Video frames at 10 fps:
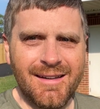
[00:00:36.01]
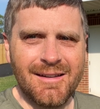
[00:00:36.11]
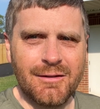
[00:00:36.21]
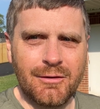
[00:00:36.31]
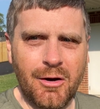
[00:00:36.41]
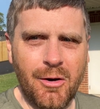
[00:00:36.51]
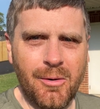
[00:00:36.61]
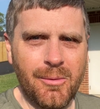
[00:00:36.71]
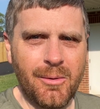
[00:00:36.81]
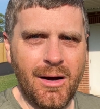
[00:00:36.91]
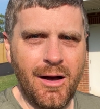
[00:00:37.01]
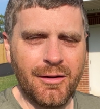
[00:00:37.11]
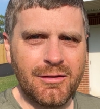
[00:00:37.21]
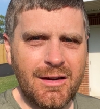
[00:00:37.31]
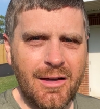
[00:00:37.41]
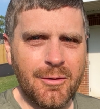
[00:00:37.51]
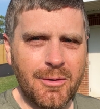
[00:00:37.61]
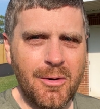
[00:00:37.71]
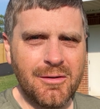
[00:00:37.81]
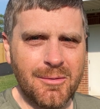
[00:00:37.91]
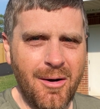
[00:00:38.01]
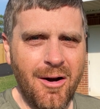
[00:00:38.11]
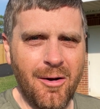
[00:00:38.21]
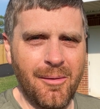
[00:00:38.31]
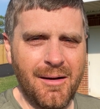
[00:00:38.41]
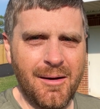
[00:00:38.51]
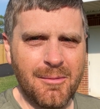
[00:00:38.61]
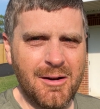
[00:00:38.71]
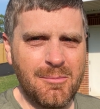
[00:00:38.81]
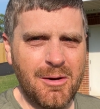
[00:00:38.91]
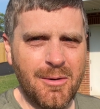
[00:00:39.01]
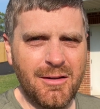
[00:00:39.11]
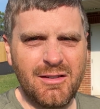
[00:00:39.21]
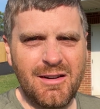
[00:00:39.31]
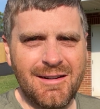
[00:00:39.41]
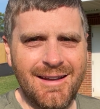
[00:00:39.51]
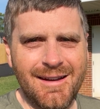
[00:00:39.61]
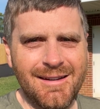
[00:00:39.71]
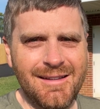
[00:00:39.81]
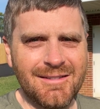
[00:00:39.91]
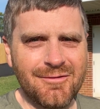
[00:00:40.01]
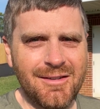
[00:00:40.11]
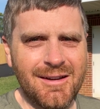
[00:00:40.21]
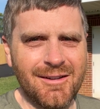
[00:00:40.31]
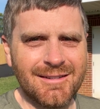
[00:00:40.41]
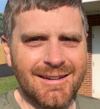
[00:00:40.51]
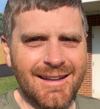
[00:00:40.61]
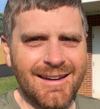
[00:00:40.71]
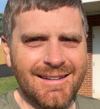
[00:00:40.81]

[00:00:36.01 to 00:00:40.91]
So I'll see you on the road tomorrow. I'm gonna be resting and editing some videos today.